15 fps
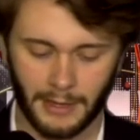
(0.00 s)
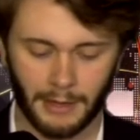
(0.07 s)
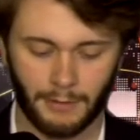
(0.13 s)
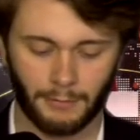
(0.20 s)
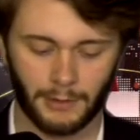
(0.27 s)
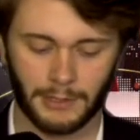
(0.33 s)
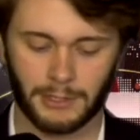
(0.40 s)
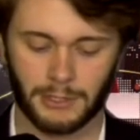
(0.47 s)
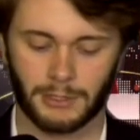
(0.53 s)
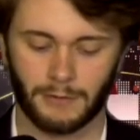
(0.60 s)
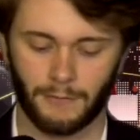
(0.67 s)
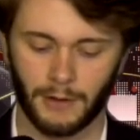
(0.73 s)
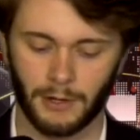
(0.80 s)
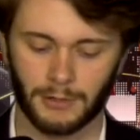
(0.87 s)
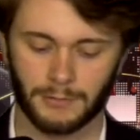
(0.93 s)
and religious
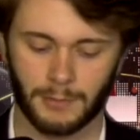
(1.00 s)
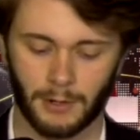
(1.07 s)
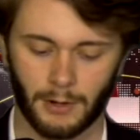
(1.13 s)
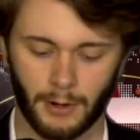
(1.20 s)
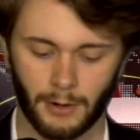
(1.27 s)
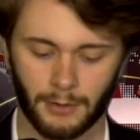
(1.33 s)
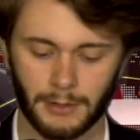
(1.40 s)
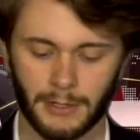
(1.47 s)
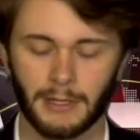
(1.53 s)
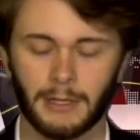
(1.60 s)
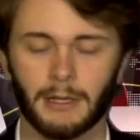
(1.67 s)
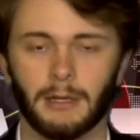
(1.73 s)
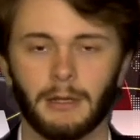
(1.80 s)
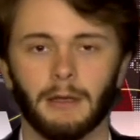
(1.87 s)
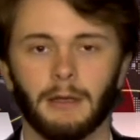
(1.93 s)
affairs bureau
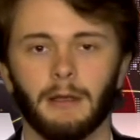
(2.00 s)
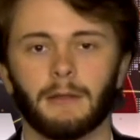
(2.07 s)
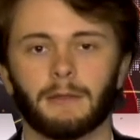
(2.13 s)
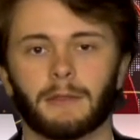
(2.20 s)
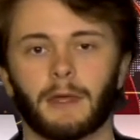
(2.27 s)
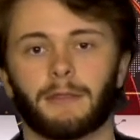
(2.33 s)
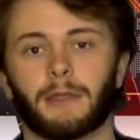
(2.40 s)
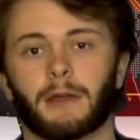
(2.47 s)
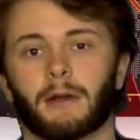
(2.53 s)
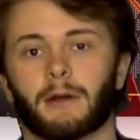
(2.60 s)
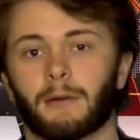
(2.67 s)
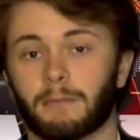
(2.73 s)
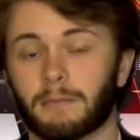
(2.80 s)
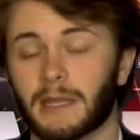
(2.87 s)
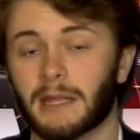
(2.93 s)
that
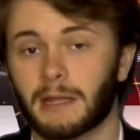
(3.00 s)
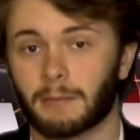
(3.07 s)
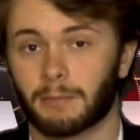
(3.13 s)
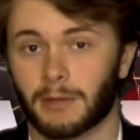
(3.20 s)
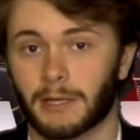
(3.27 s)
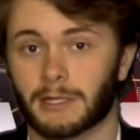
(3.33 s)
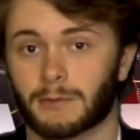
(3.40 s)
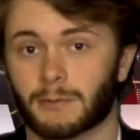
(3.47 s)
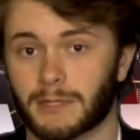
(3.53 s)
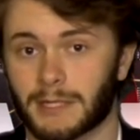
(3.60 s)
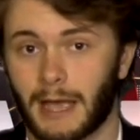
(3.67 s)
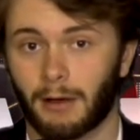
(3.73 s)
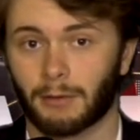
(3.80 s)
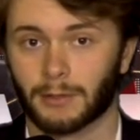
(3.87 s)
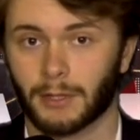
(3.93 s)
their meeting place was
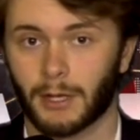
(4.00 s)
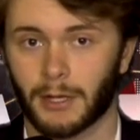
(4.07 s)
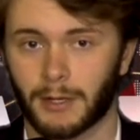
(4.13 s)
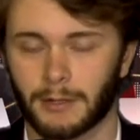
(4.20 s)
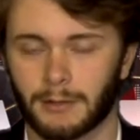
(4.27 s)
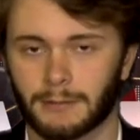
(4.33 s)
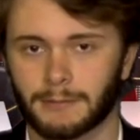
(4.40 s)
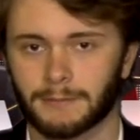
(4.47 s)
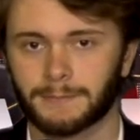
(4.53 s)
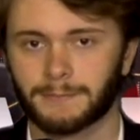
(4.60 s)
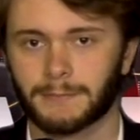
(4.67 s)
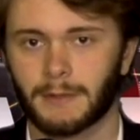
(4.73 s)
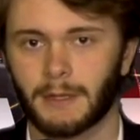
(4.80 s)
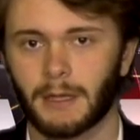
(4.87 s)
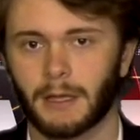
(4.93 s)
outlawed.
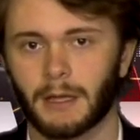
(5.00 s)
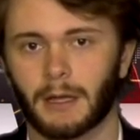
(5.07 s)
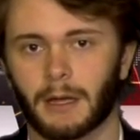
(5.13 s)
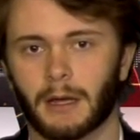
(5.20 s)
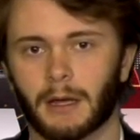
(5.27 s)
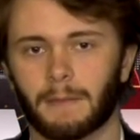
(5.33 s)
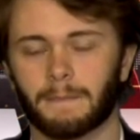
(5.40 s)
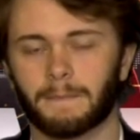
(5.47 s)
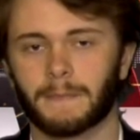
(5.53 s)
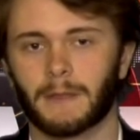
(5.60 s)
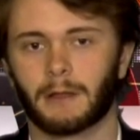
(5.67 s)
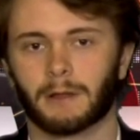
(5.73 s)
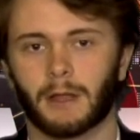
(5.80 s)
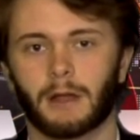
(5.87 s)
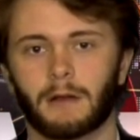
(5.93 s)
Um,
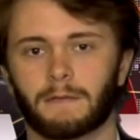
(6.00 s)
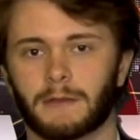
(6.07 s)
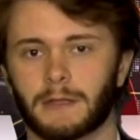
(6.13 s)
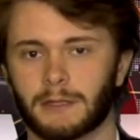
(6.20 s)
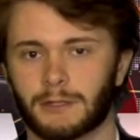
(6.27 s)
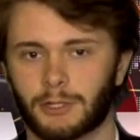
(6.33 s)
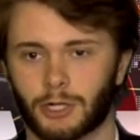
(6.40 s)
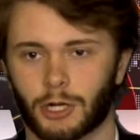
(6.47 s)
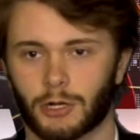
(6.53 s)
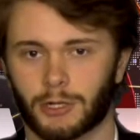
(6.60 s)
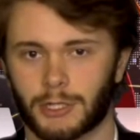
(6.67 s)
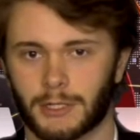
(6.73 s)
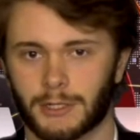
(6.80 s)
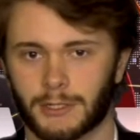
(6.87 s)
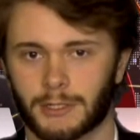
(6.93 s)
a lot of these
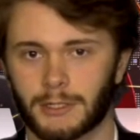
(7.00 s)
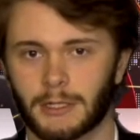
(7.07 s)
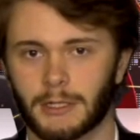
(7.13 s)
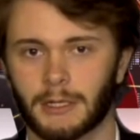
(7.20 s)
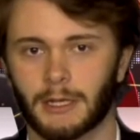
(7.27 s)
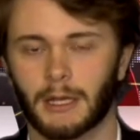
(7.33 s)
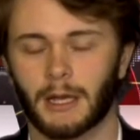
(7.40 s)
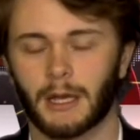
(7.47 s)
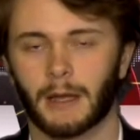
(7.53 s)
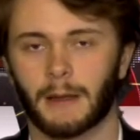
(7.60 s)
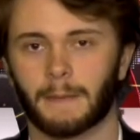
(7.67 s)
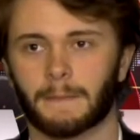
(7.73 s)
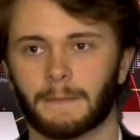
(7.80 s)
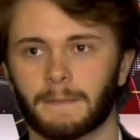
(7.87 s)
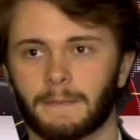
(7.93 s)
churches
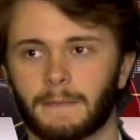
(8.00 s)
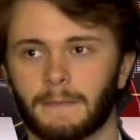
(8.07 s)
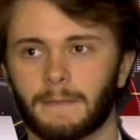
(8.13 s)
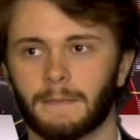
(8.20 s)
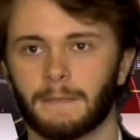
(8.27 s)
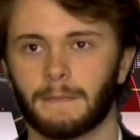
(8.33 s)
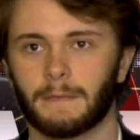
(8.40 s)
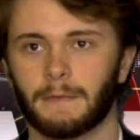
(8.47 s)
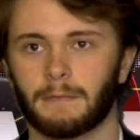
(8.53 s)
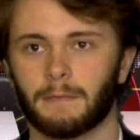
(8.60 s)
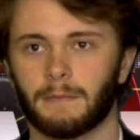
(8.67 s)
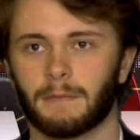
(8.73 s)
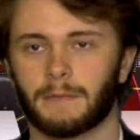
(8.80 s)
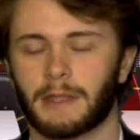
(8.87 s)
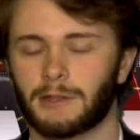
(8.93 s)
um,
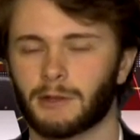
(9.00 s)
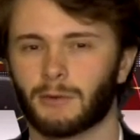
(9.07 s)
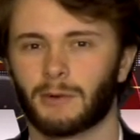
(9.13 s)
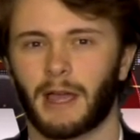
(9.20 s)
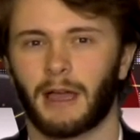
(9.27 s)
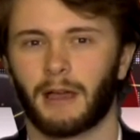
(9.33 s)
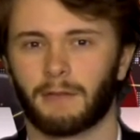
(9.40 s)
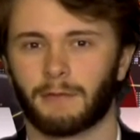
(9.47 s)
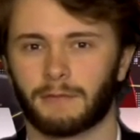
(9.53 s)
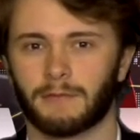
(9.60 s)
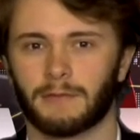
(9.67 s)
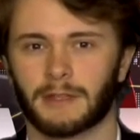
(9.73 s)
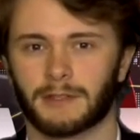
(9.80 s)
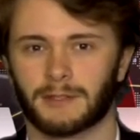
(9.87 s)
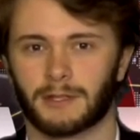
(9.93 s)
they don't have
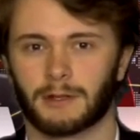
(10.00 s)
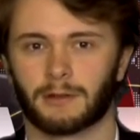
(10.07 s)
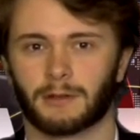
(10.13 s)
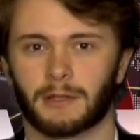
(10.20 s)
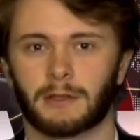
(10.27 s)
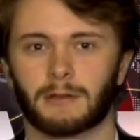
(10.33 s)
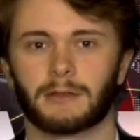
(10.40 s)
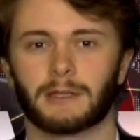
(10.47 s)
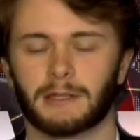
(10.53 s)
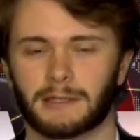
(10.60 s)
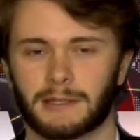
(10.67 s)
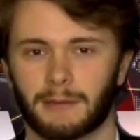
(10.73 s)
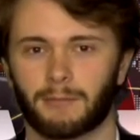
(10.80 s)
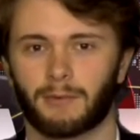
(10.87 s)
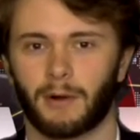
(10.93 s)
necessarily
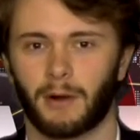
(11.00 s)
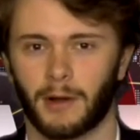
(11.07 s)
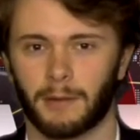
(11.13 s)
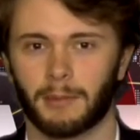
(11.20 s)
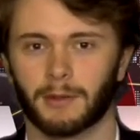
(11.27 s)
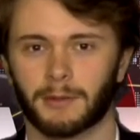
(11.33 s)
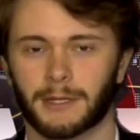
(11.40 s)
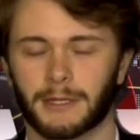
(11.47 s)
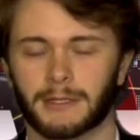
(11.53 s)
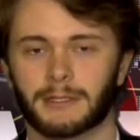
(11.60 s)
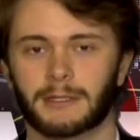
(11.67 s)
contemporary buildings